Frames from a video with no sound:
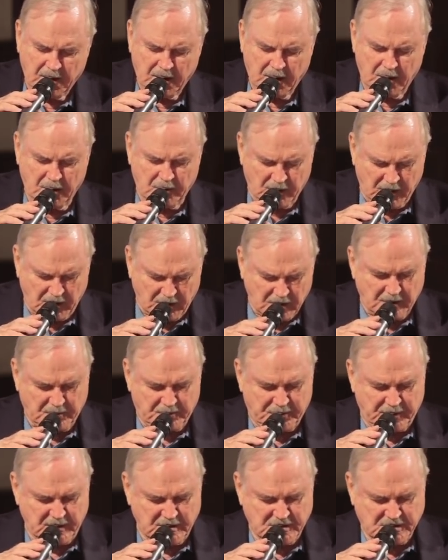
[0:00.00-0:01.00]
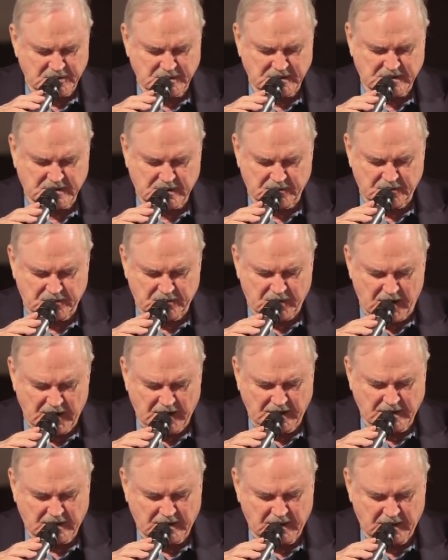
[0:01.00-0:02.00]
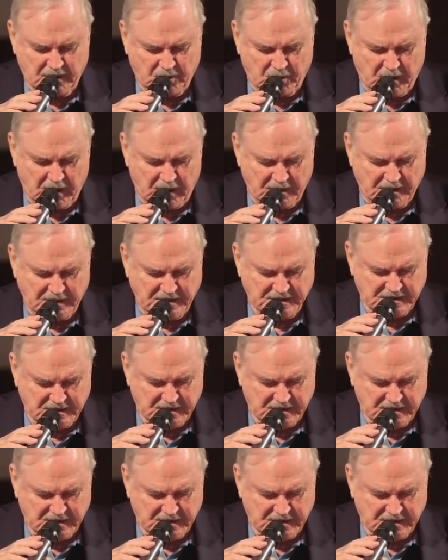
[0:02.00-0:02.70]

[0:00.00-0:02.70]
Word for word: Her own approach was to write her worries